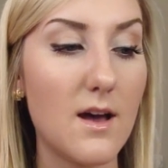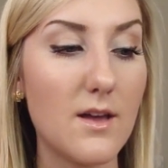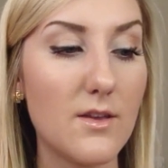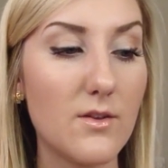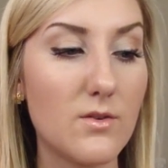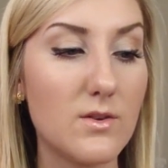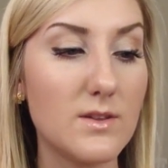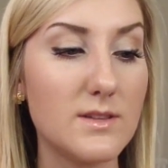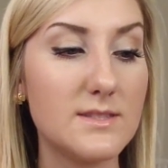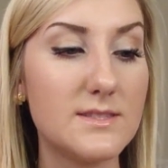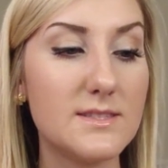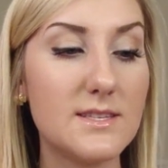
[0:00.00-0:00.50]
You
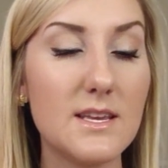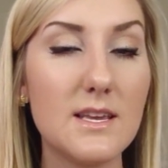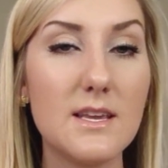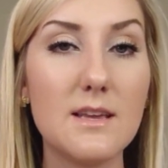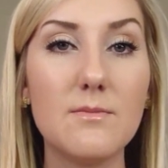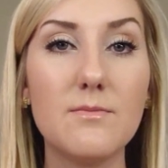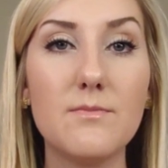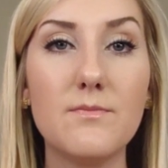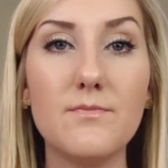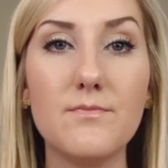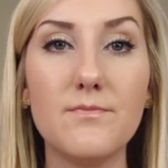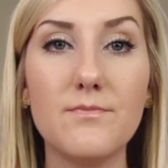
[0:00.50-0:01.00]
can
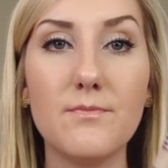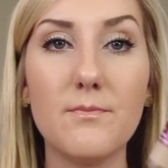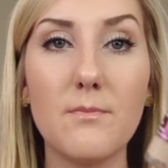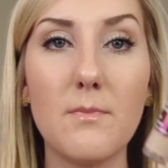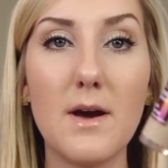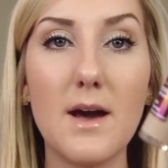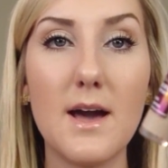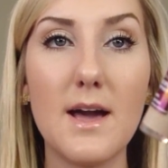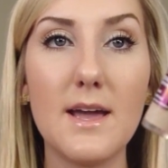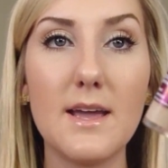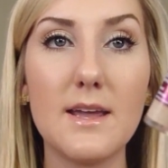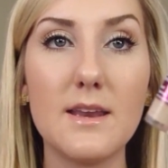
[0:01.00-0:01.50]
see
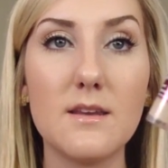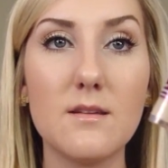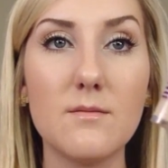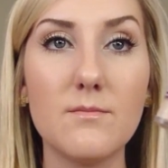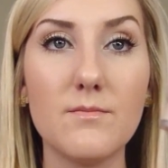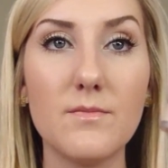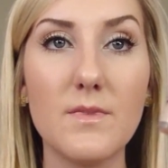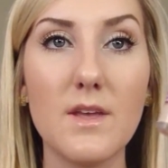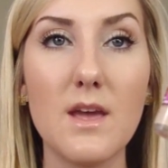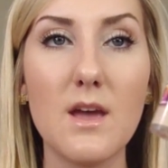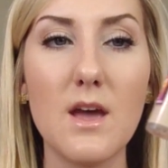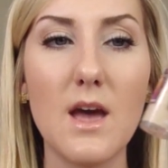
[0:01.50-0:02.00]
mine.
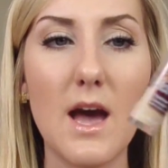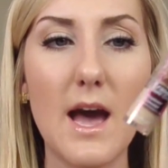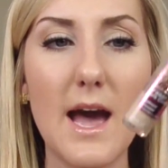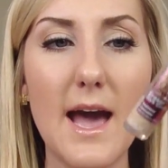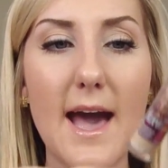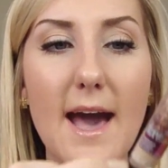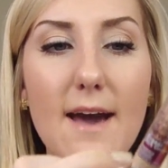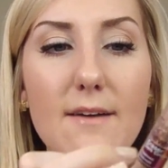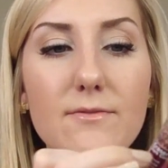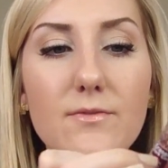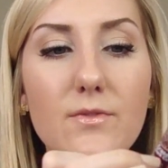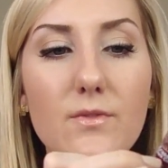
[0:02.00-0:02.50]
I
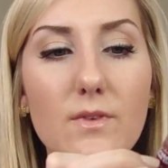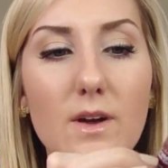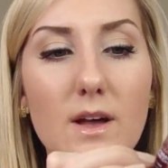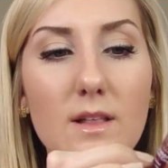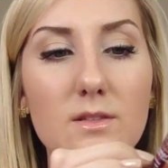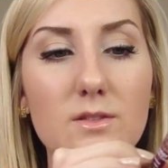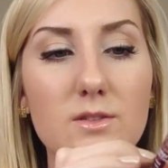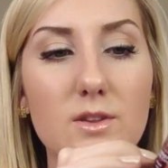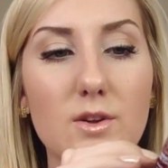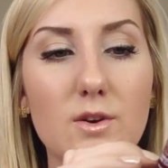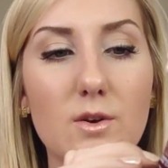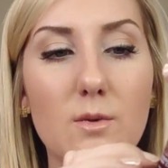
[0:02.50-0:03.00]
have
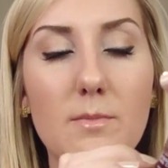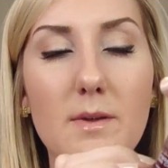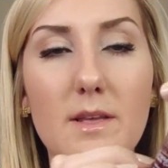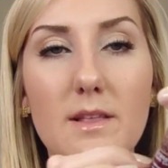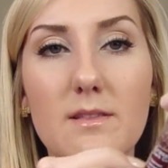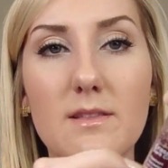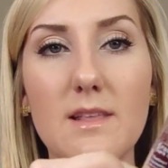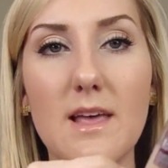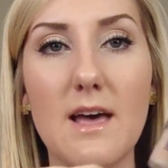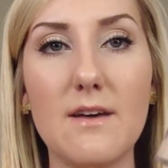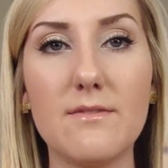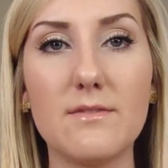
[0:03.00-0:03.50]
a little
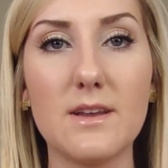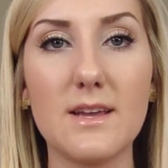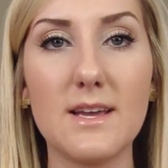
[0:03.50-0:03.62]
bit left.